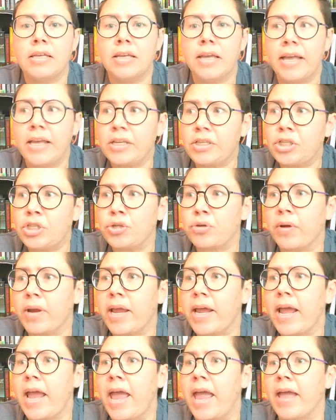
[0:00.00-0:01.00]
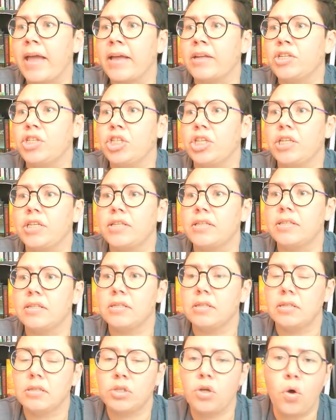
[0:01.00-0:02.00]
history, and
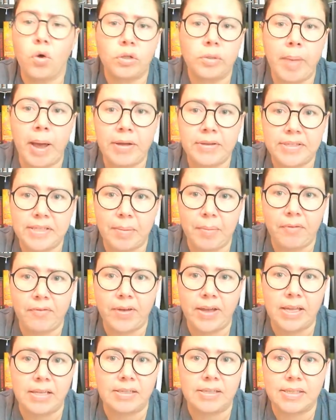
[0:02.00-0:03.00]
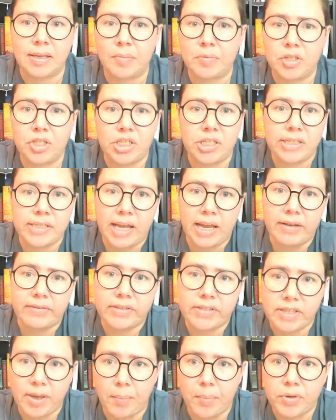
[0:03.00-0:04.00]
she's told about some of it, and some she just kind of
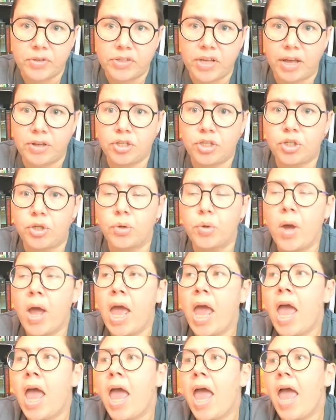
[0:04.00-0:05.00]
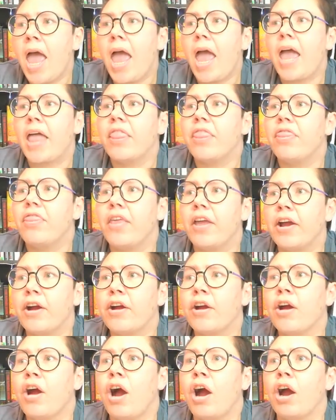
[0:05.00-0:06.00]
stumbles onto. And
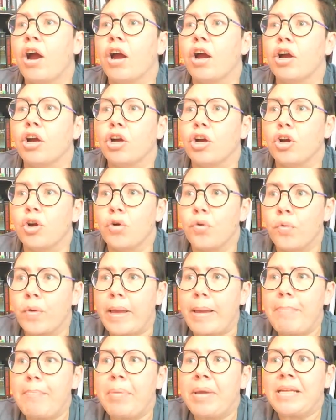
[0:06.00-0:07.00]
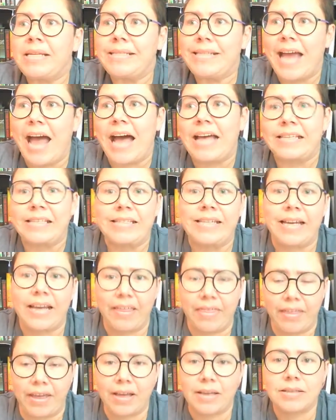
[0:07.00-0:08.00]
there are creep tastic
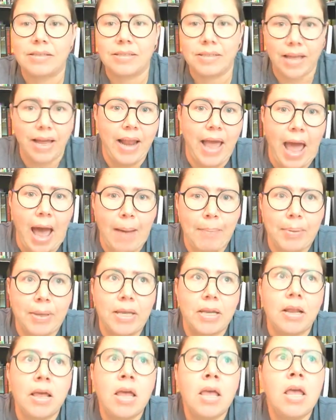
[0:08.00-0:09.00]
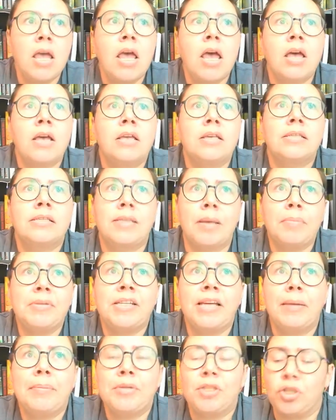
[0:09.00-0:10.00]
things that happen.
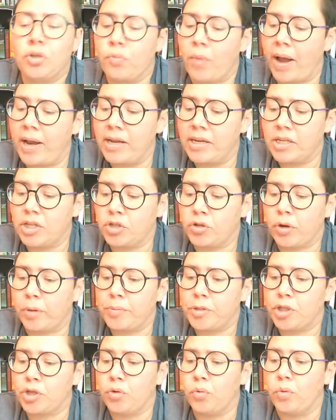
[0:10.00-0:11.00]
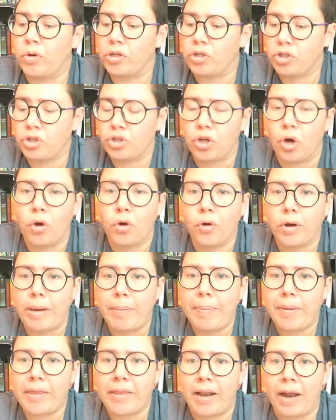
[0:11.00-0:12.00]
Sometimes the writing description was so
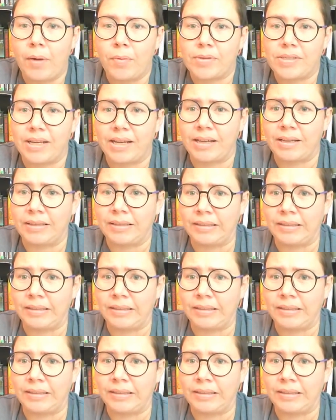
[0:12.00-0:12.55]
creepy that I was like, eh,